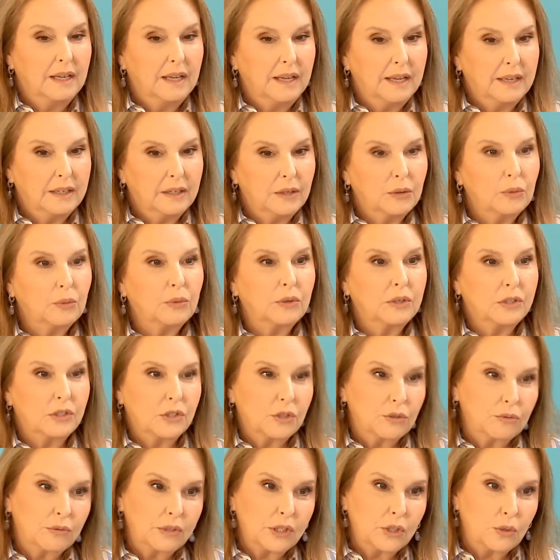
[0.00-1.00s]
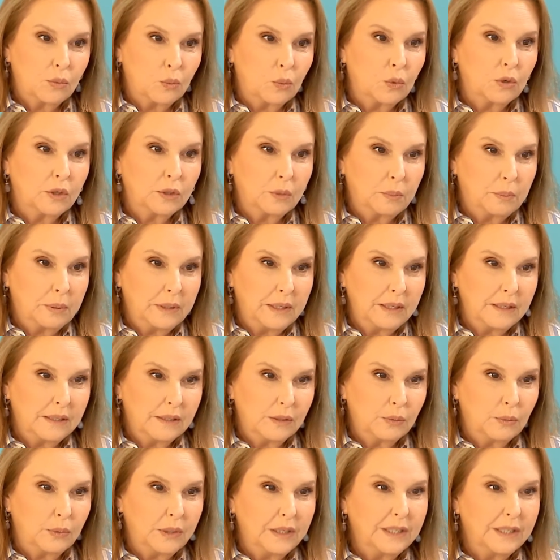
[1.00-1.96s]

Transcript: And in order to reach world peace,